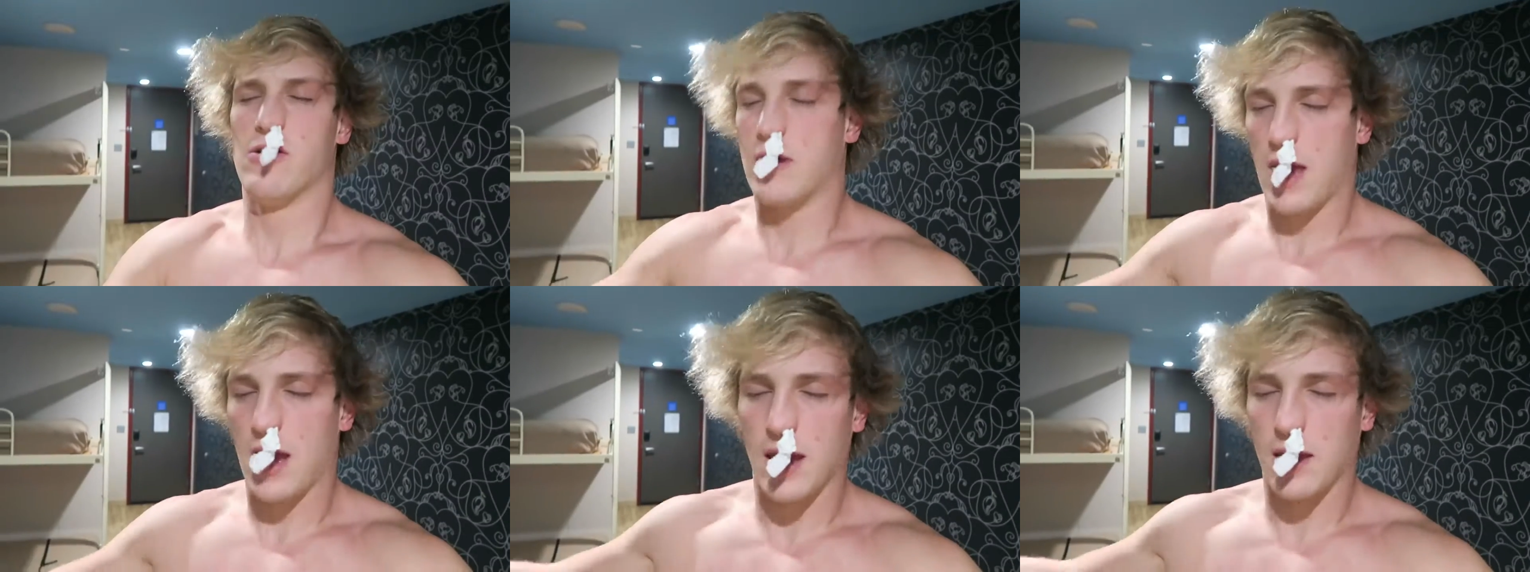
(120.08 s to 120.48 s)

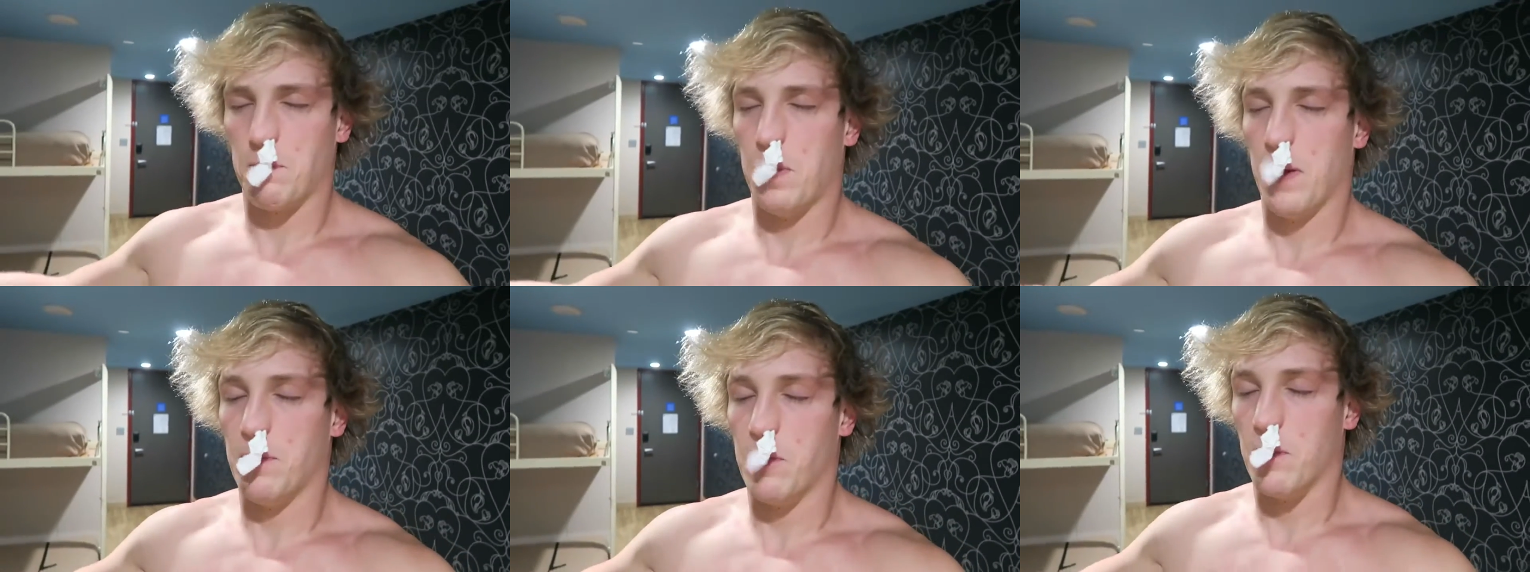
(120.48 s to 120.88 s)
Okay,
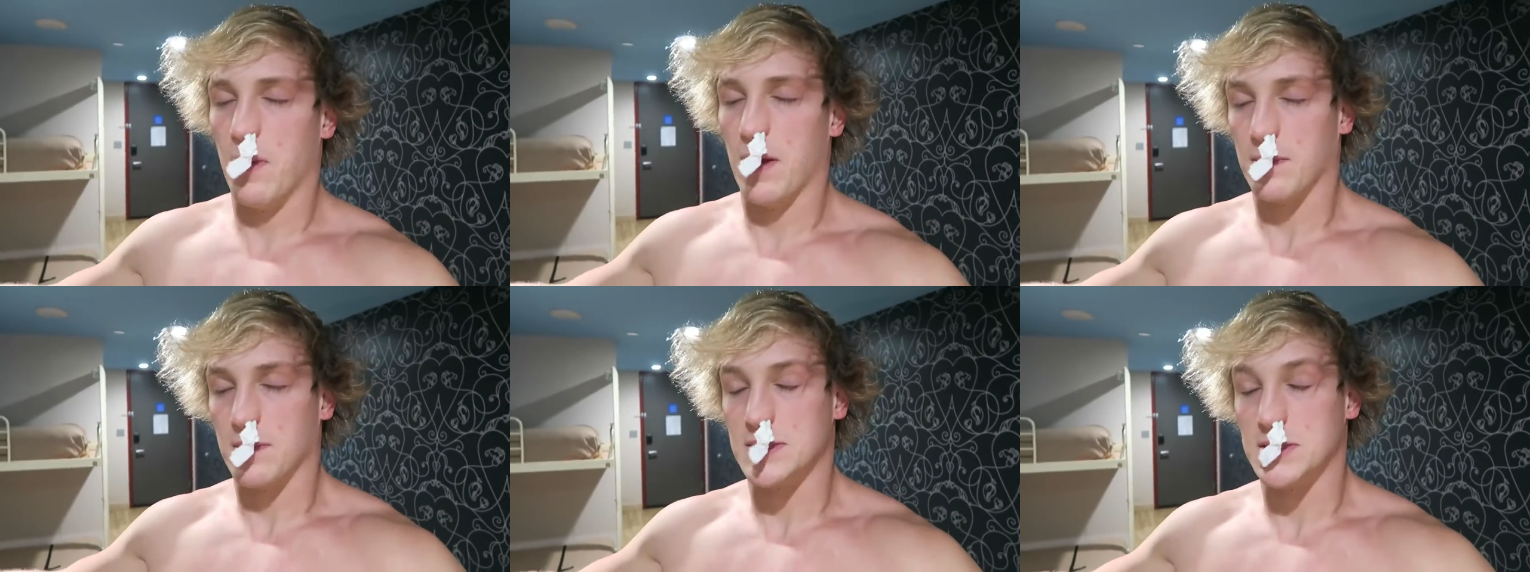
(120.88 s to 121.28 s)
people
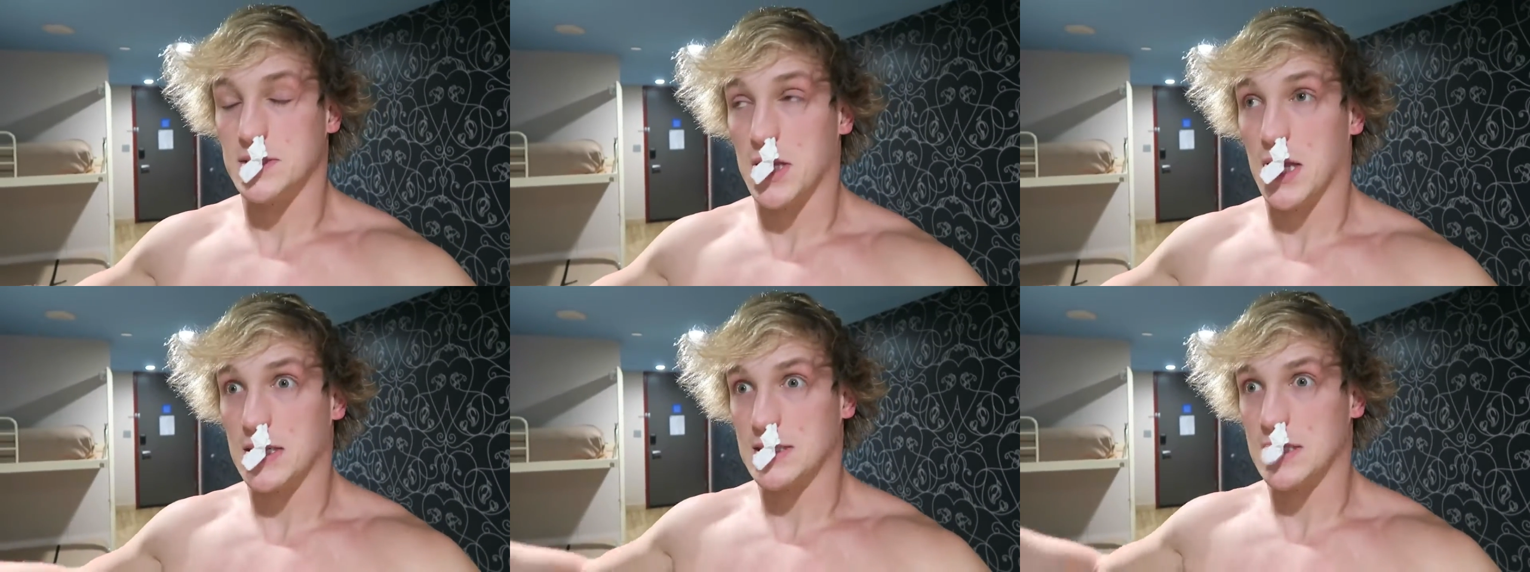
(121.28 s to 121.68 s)
make
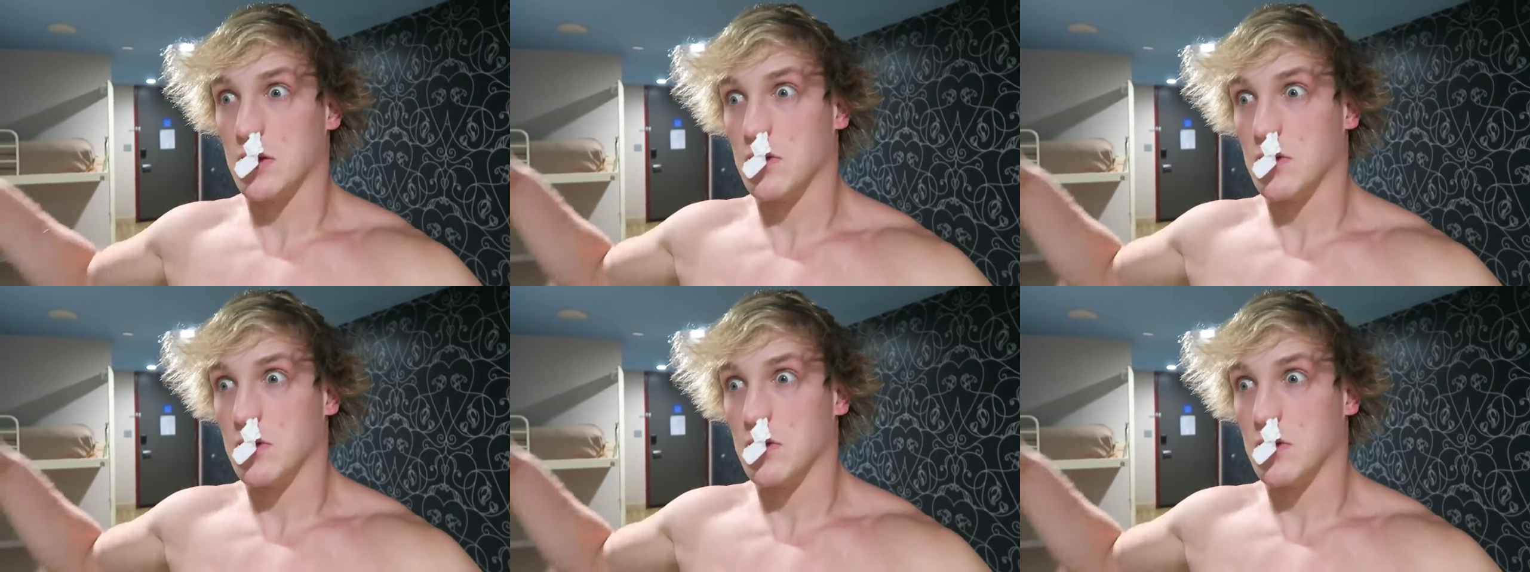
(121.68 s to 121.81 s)
mistakes.